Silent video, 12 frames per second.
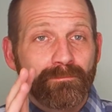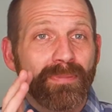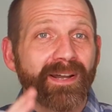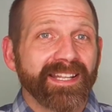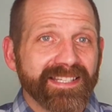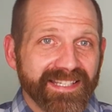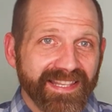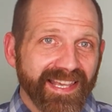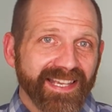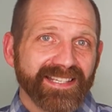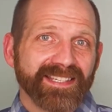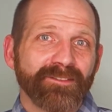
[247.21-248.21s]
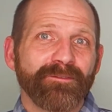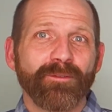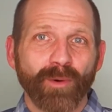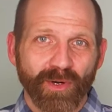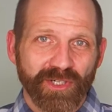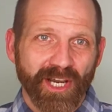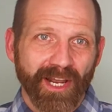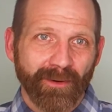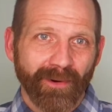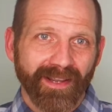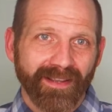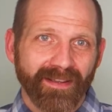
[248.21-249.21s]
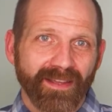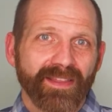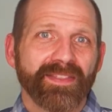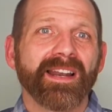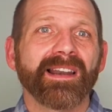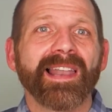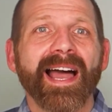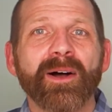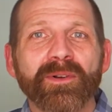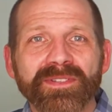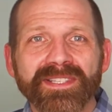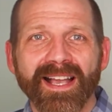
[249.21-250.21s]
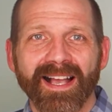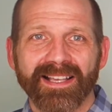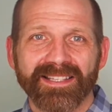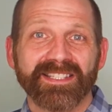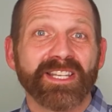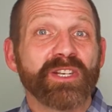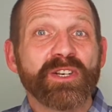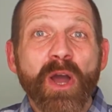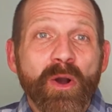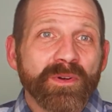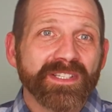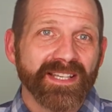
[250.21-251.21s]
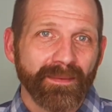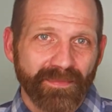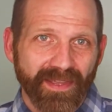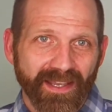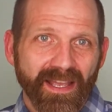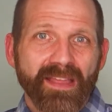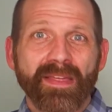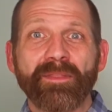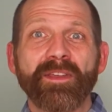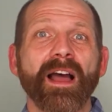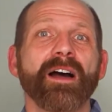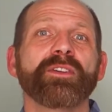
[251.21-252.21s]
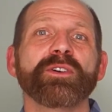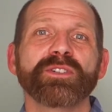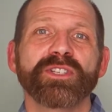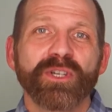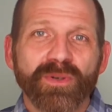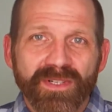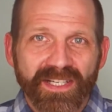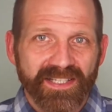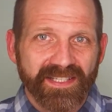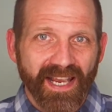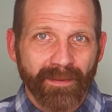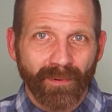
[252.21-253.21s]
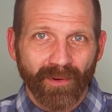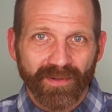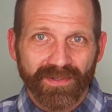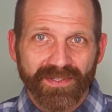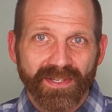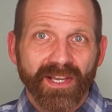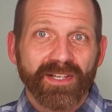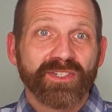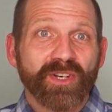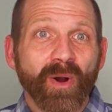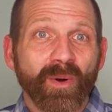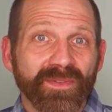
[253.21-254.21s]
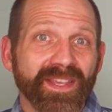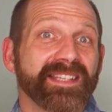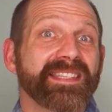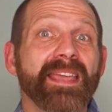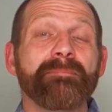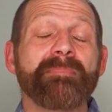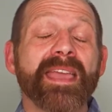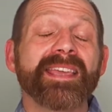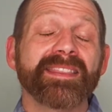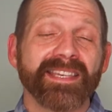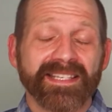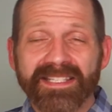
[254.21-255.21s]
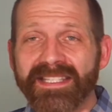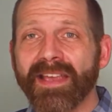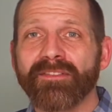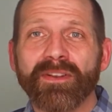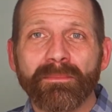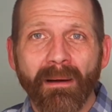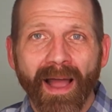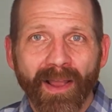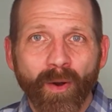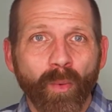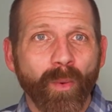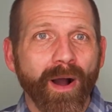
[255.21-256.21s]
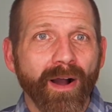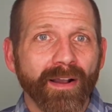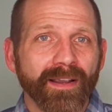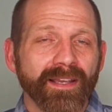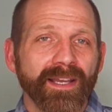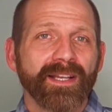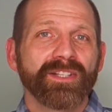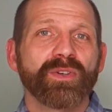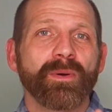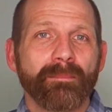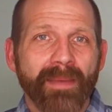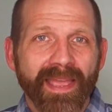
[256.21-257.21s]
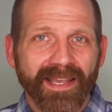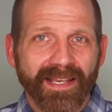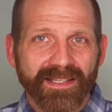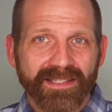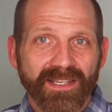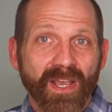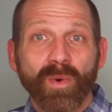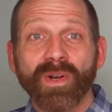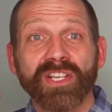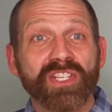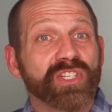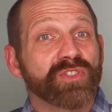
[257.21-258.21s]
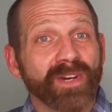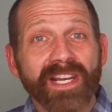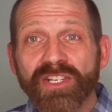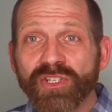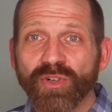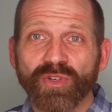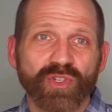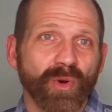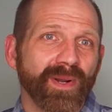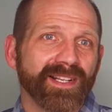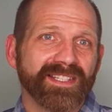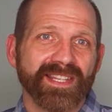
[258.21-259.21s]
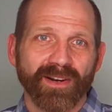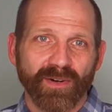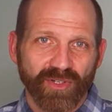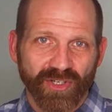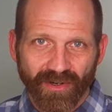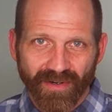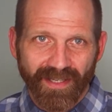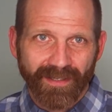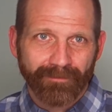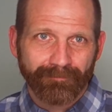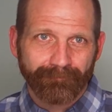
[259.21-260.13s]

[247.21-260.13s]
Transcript: But it's this foreshadowing that allows us to know something that the other two disciples don't as they make this seven mile walk to Emmaus when a stranger joins their journey.